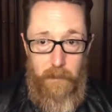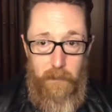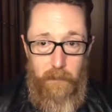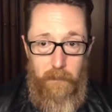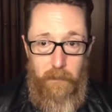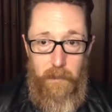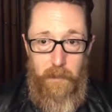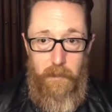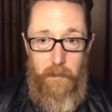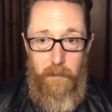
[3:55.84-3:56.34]
to
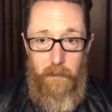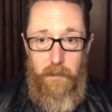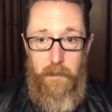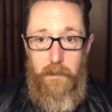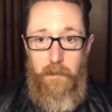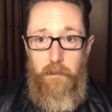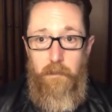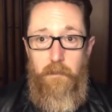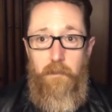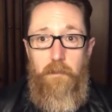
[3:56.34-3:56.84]
say the
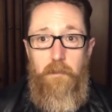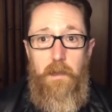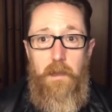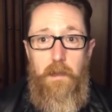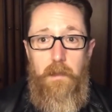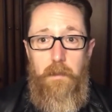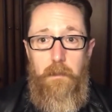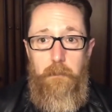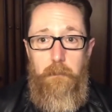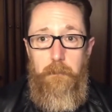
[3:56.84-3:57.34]
least,
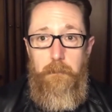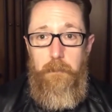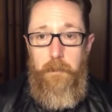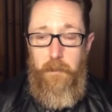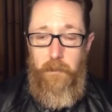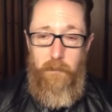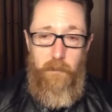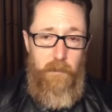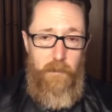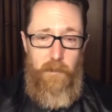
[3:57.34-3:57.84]

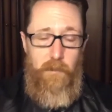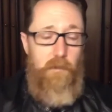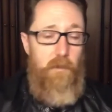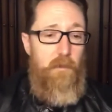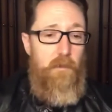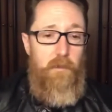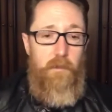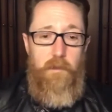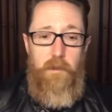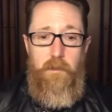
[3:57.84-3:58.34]
because it is
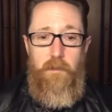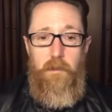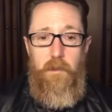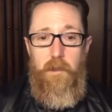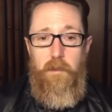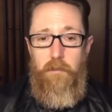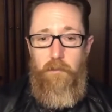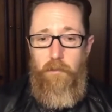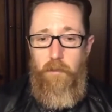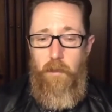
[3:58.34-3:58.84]
on such a
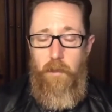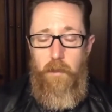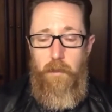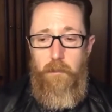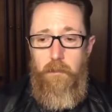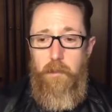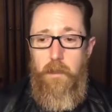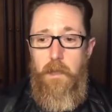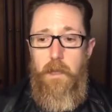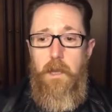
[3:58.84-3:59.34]
young child,
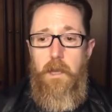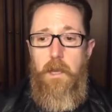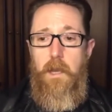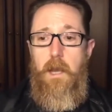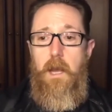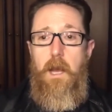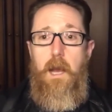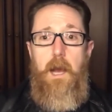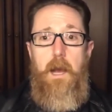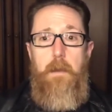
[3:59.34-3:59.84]

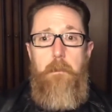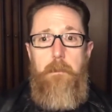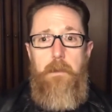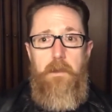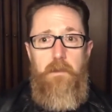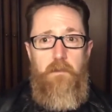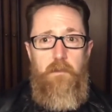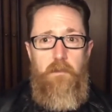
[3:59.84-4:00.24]
but it's